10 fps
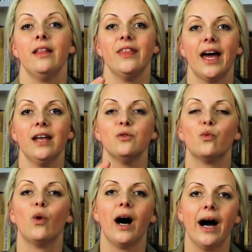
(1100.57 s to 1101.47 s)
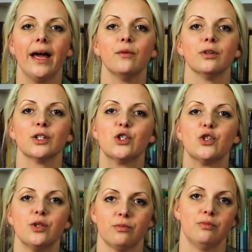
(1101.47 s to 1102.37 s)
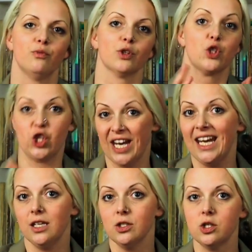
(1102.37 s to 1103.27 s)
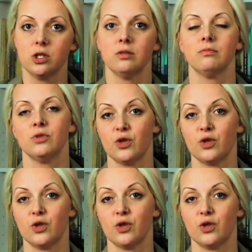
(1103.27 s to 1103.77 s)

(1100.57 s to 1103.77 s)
that Y will change,